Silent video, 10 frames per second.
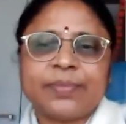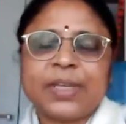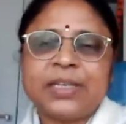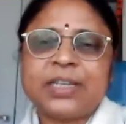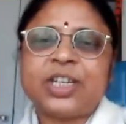
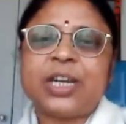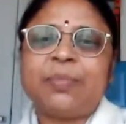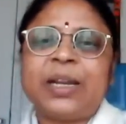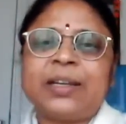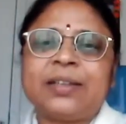is a shape
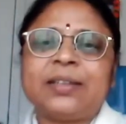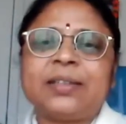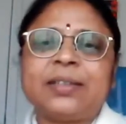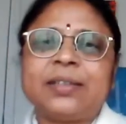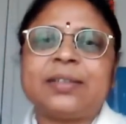like
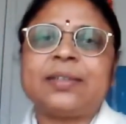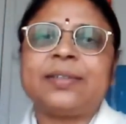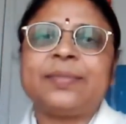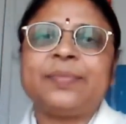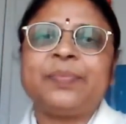this.
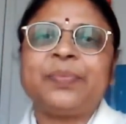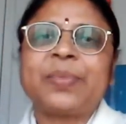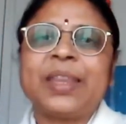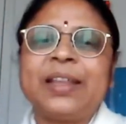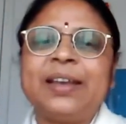
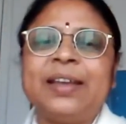Hmm?